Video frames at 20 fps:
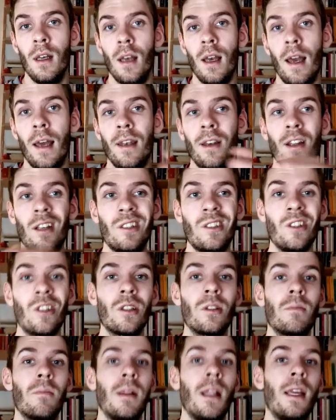and not
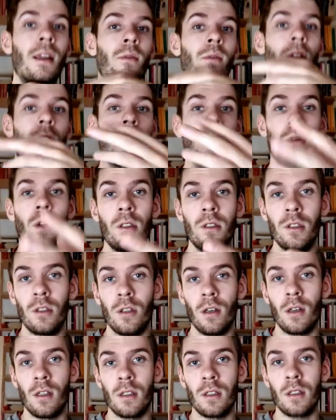just playing with
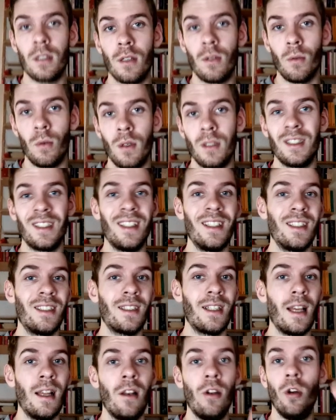multi-shuttles, which
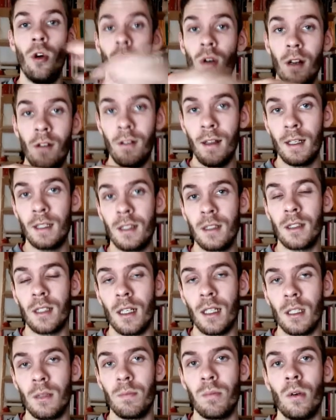is a low level
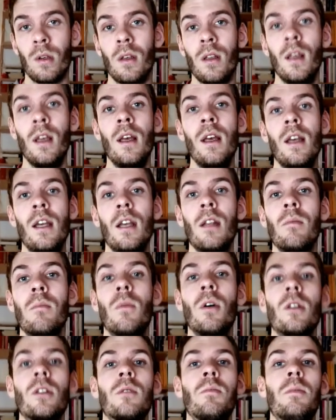exercise, but it
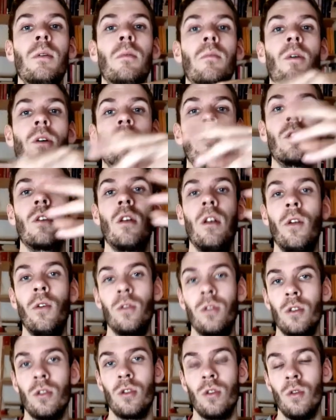must be much
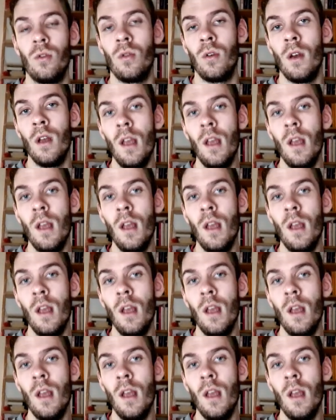closer to